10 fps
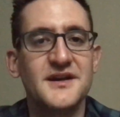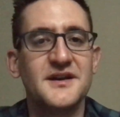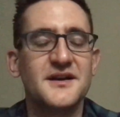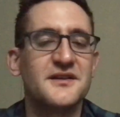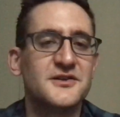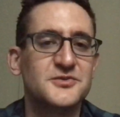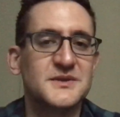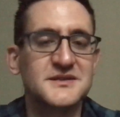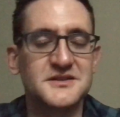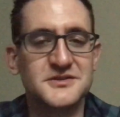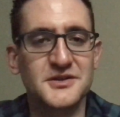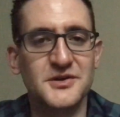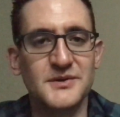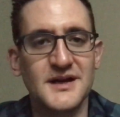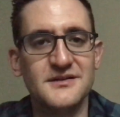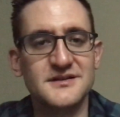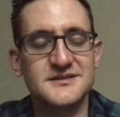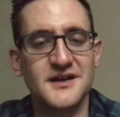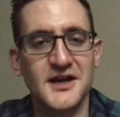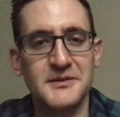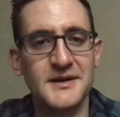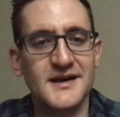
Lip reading: in another tweet they'll turn around and talk about